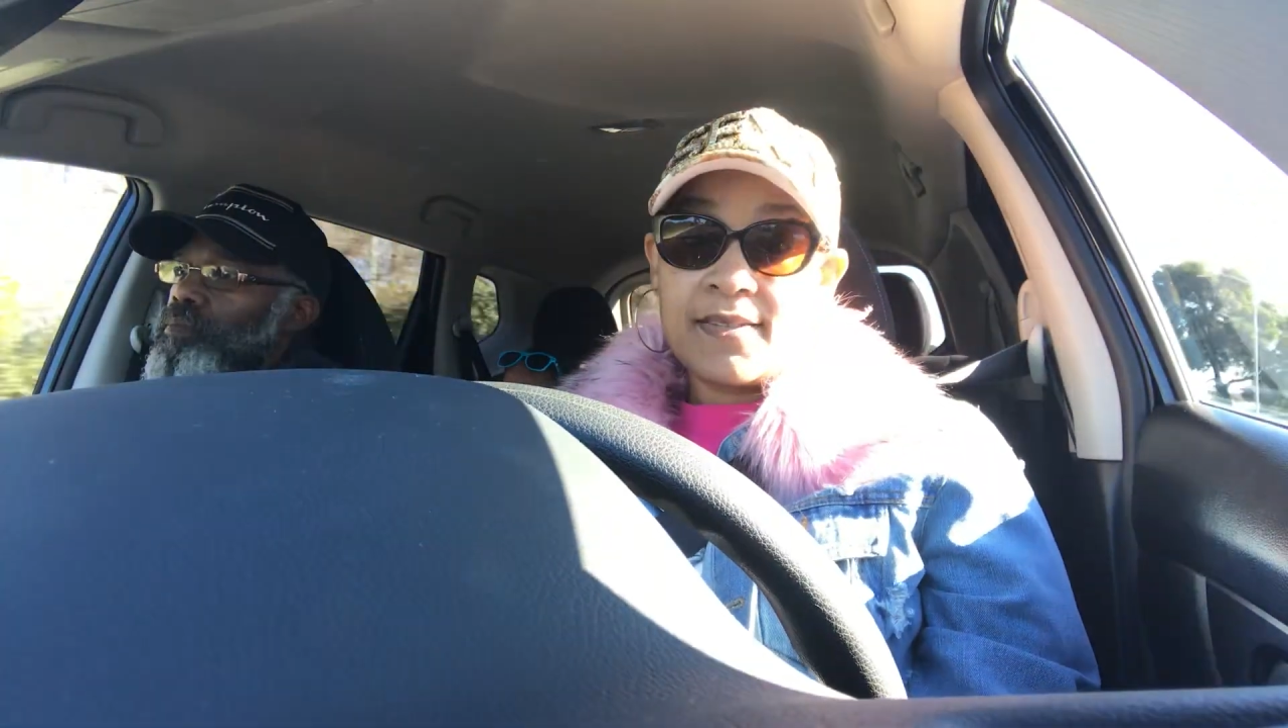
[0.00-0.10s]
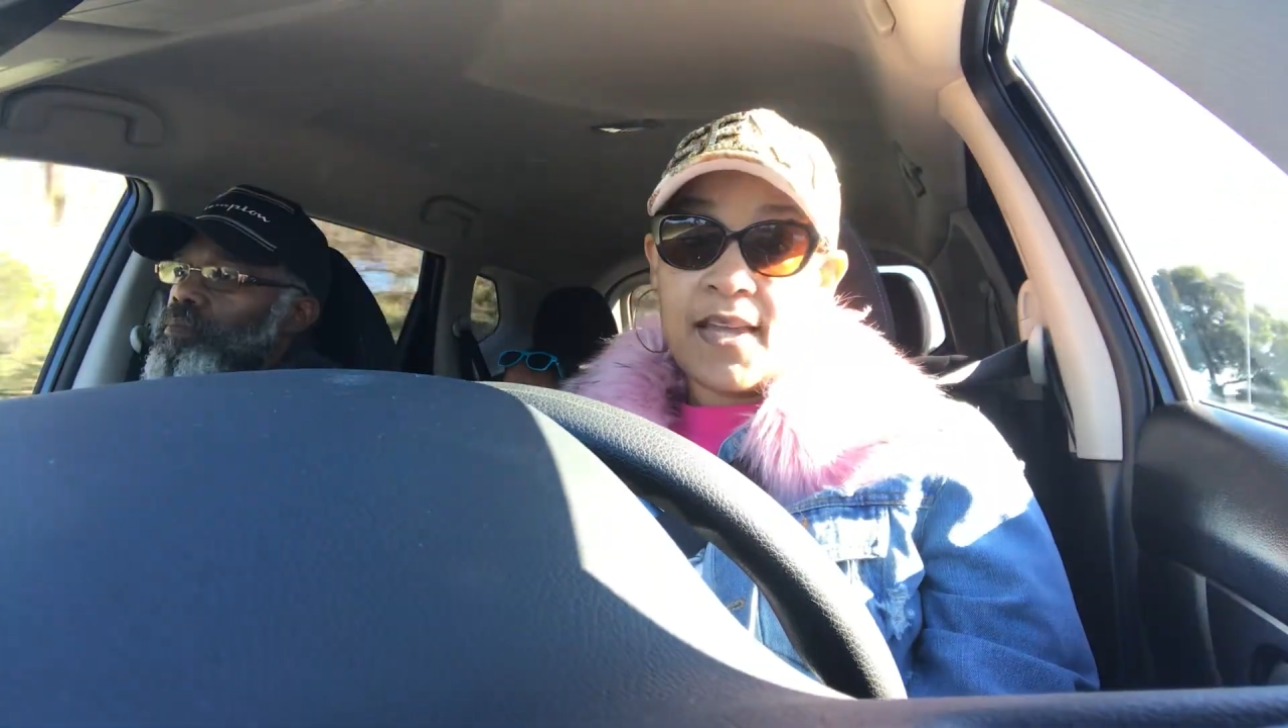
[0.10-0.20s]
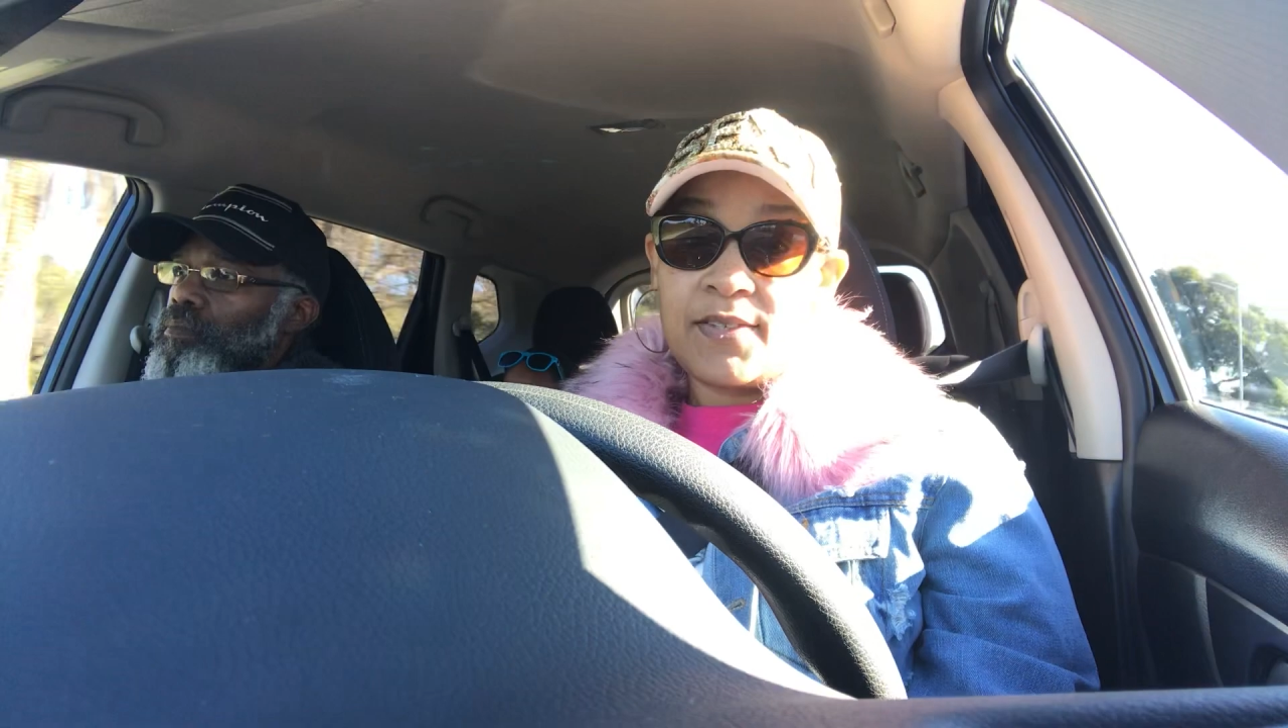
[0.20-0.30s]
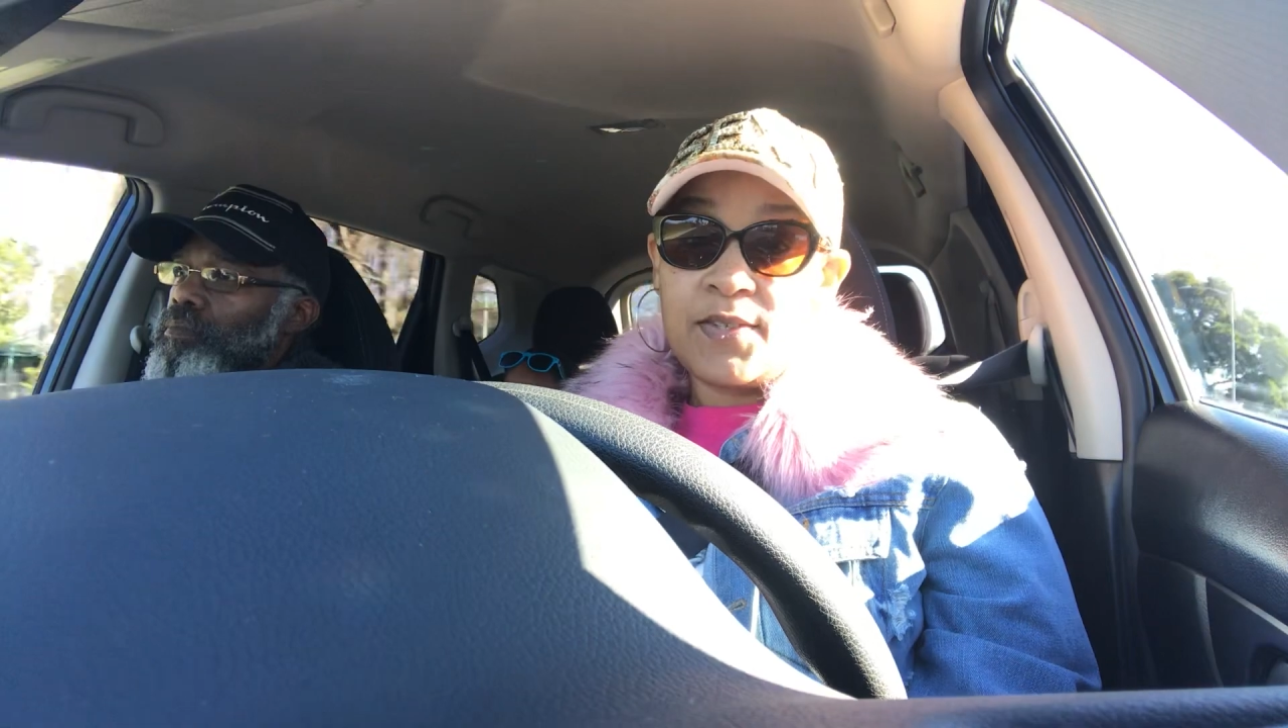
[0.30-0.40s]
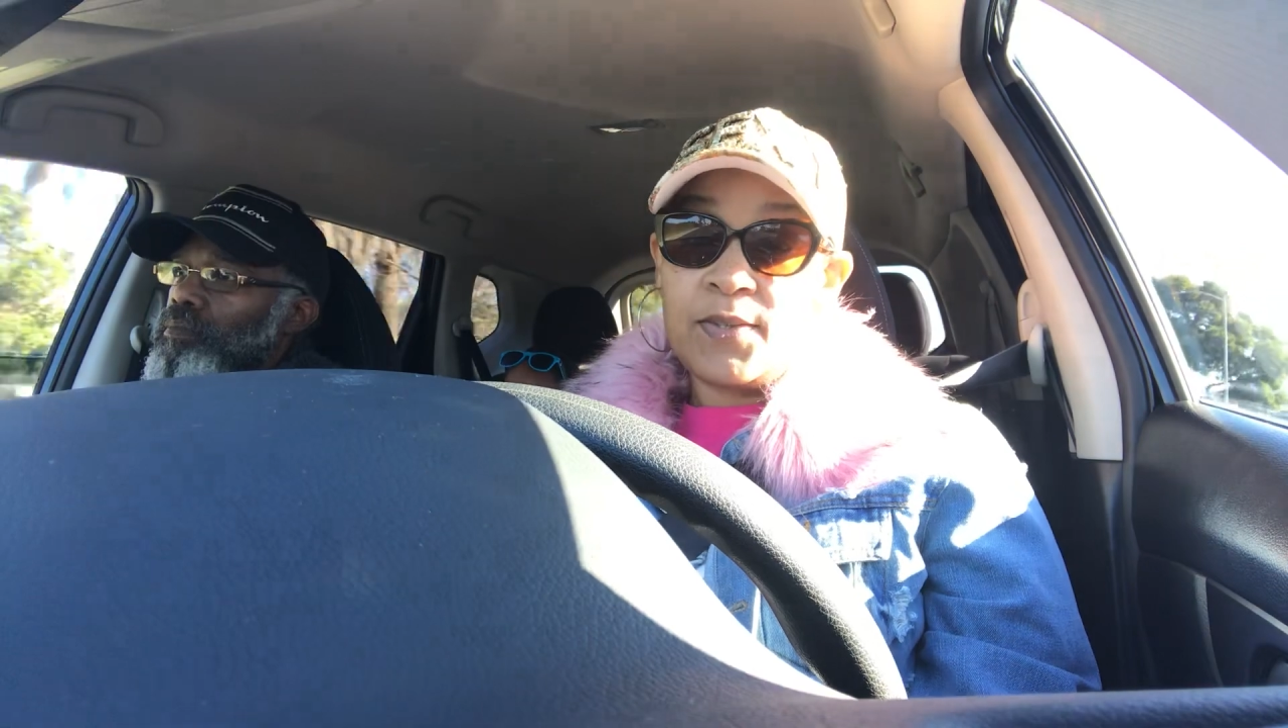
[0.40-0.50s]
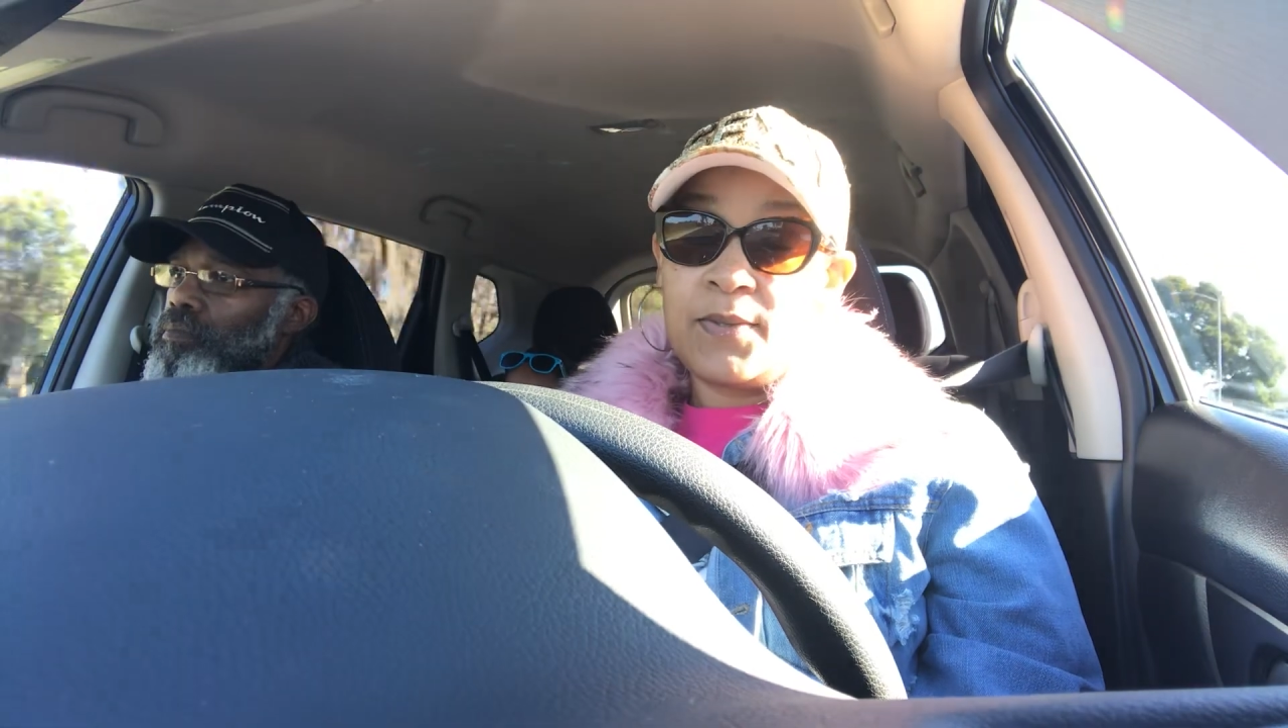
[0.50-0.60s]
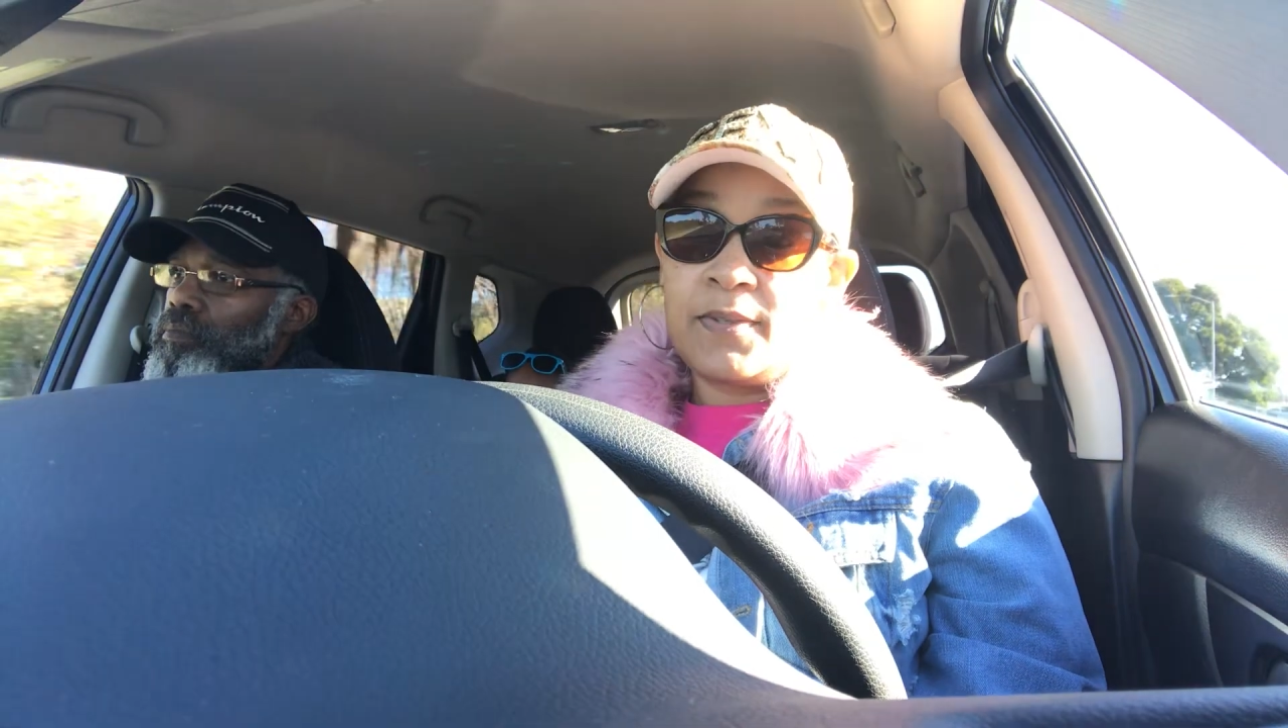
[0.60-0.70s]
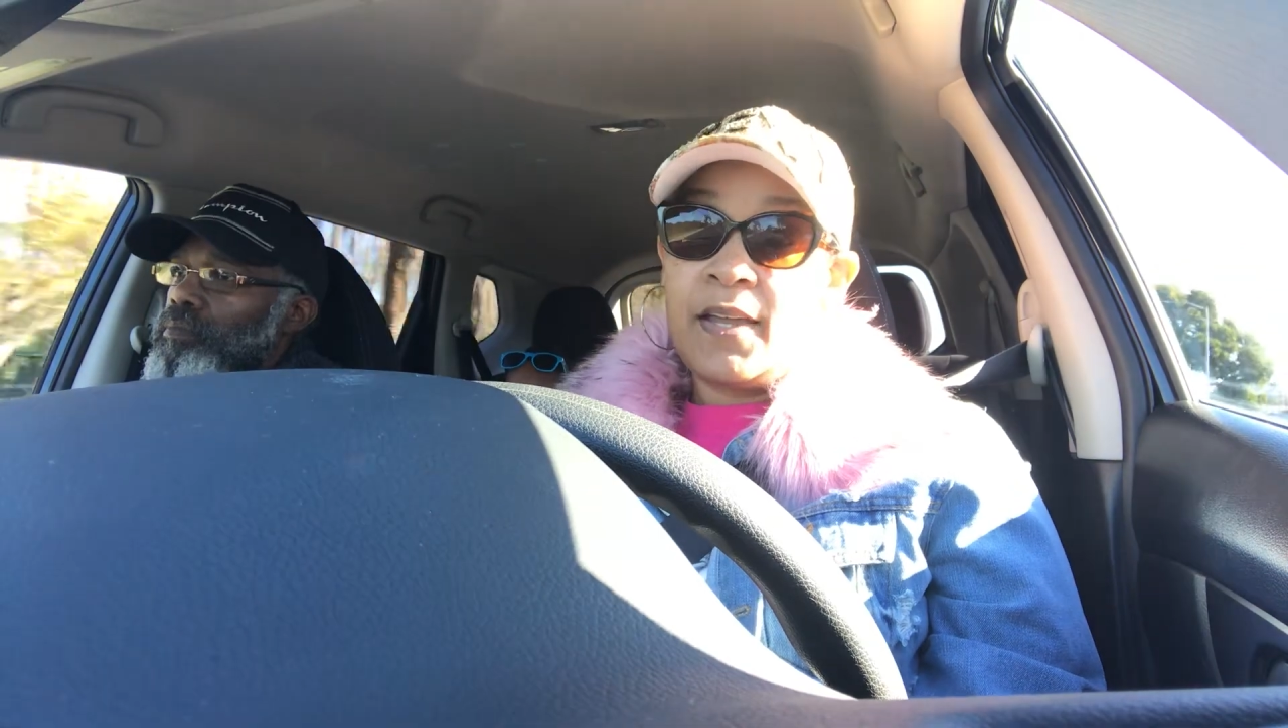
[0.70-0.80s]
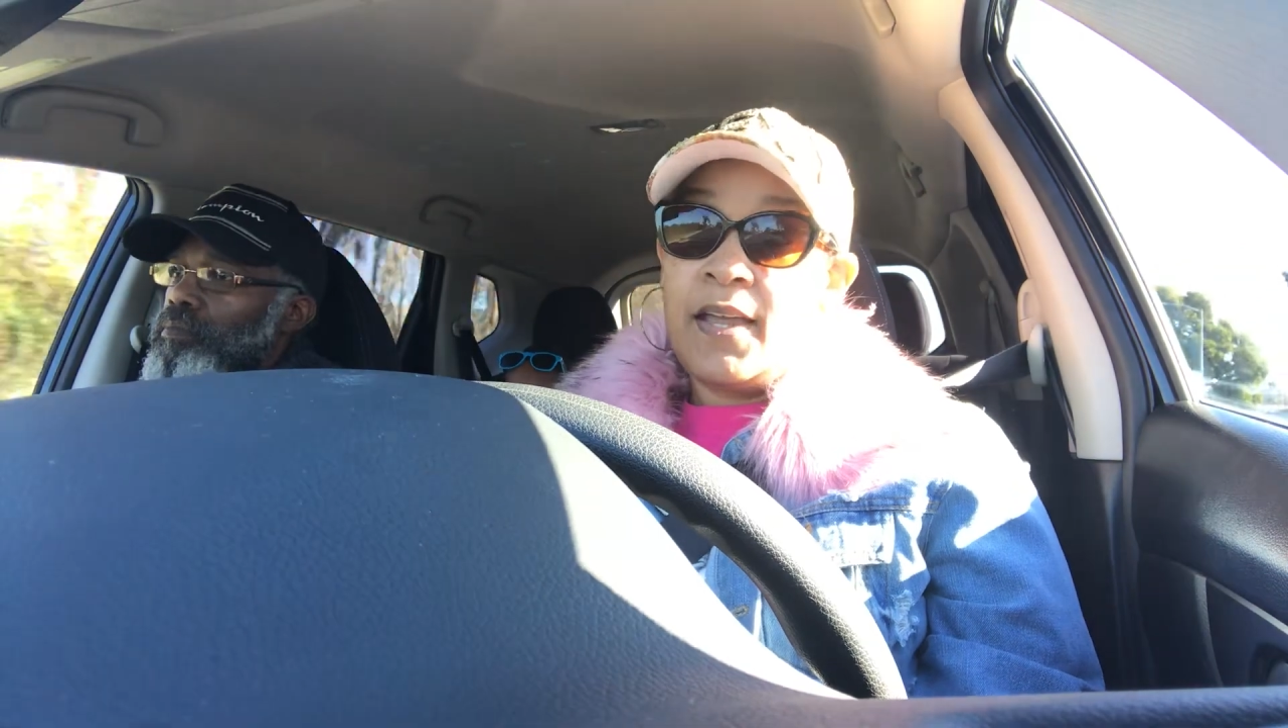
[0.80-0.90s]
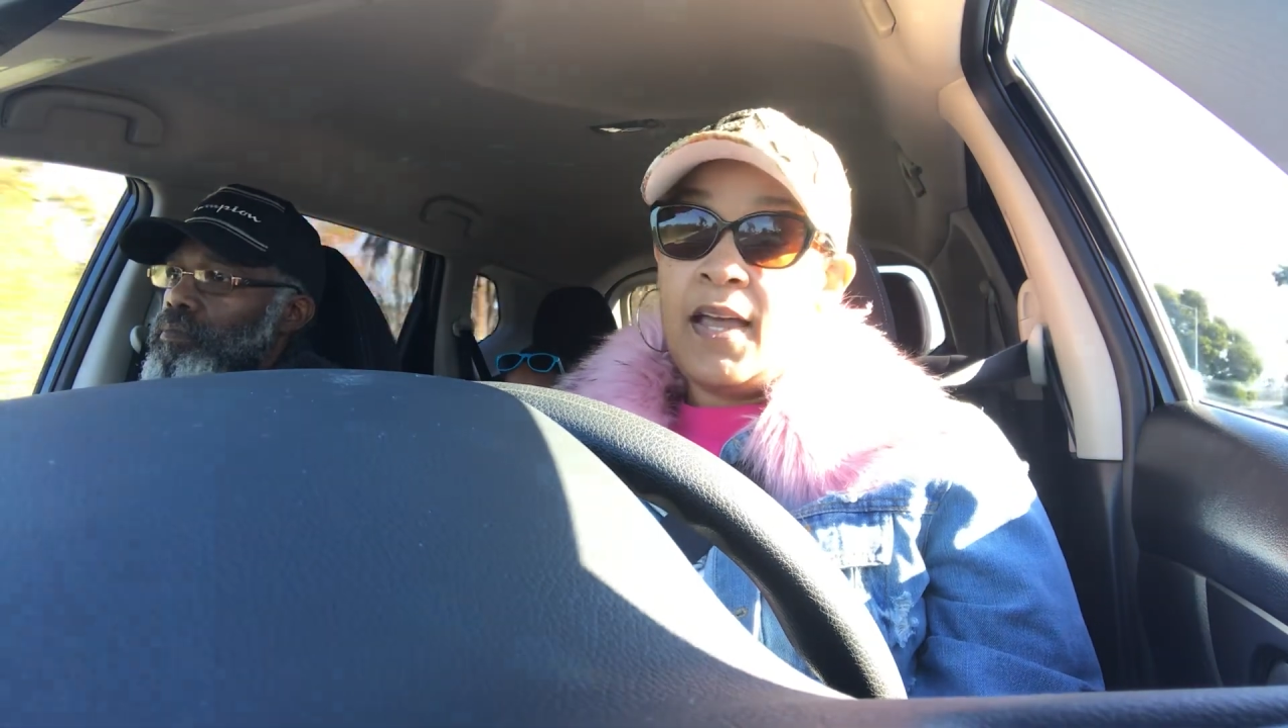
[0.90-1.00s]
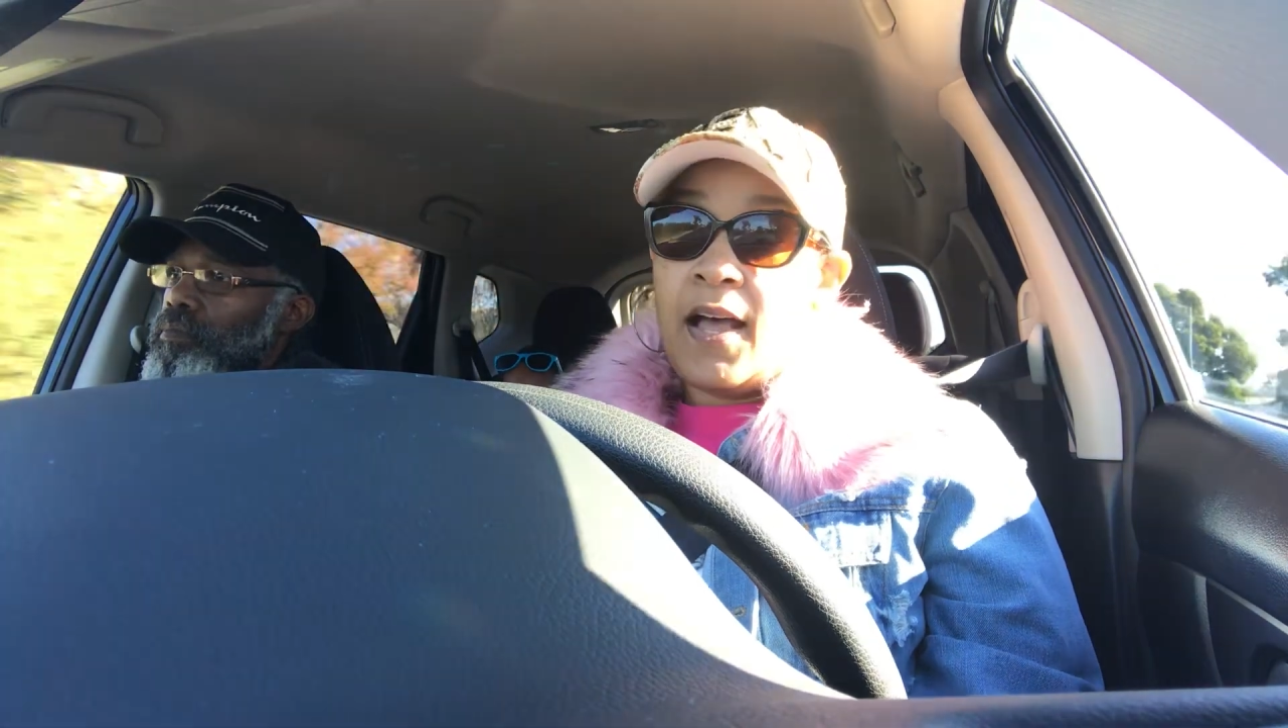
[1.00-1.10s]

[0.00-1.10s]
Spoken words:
stay tuned.